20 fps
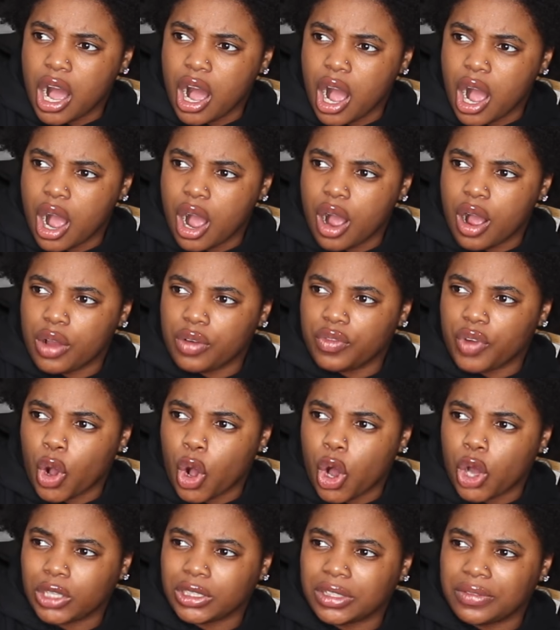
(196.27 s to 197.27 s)
of
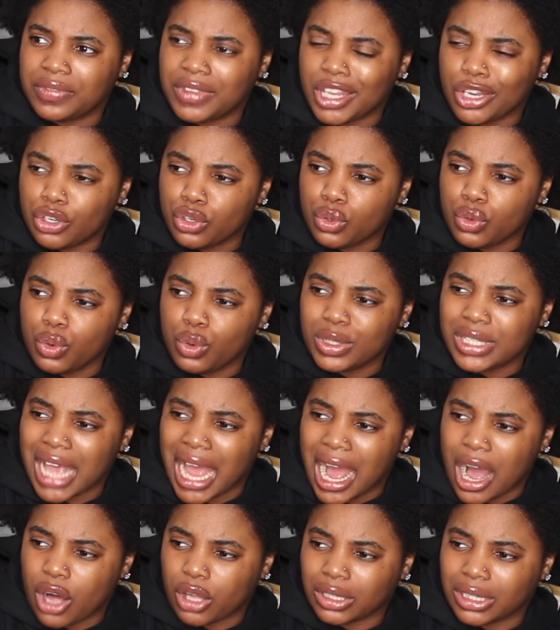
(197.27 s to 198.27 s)
all of the news
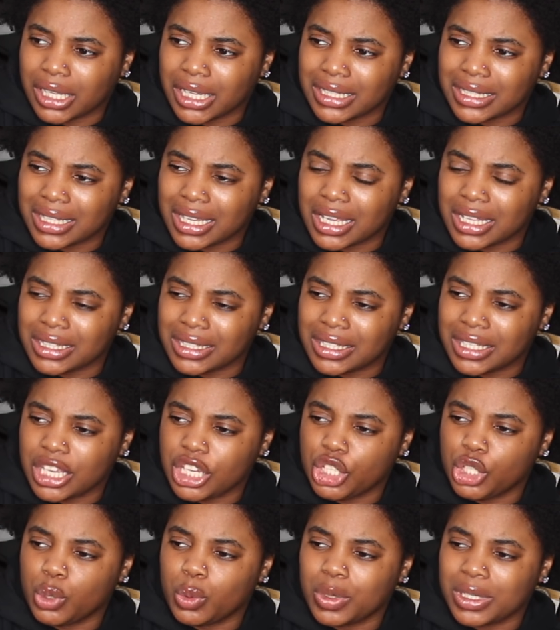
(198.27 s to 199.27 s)
outlets
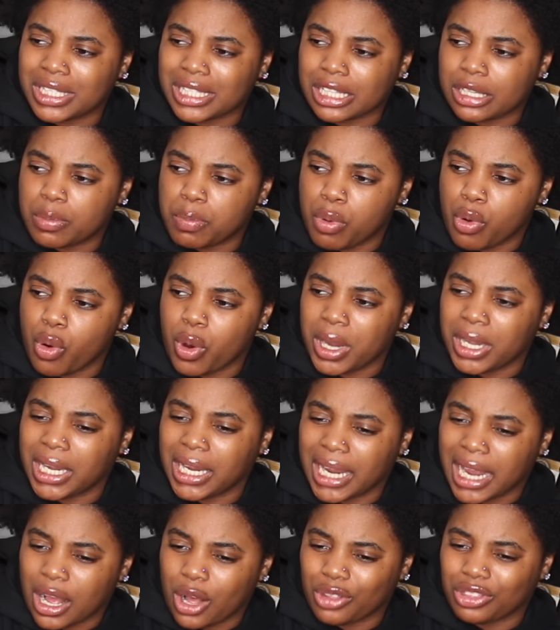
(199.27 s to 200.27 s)
continuously
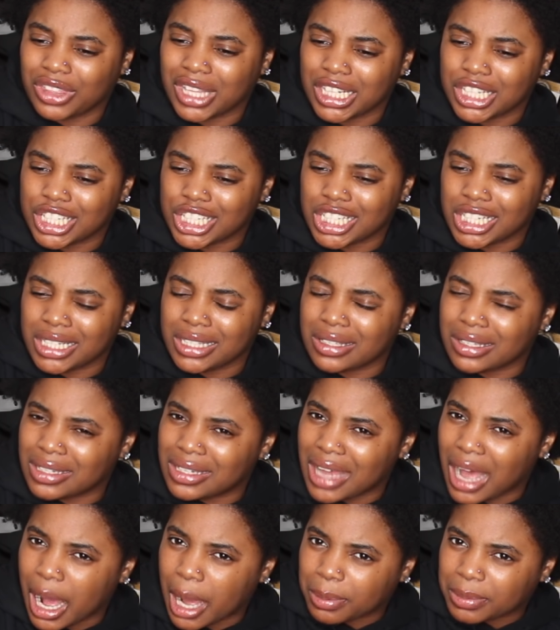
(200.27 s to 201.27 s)
pointing out that she's
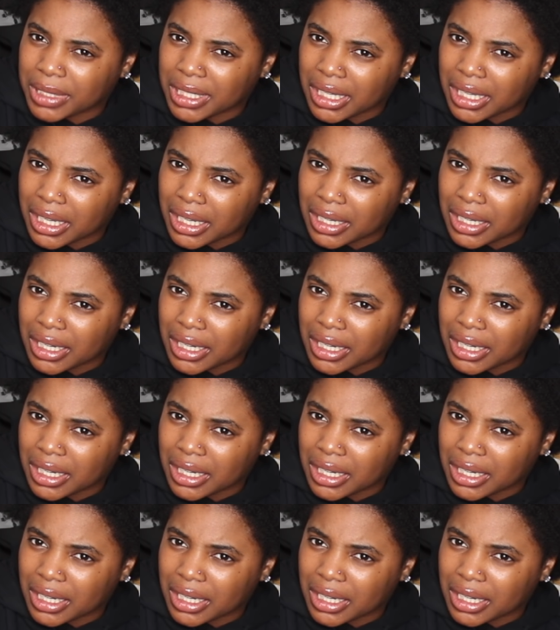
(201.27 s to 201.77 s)
adopted.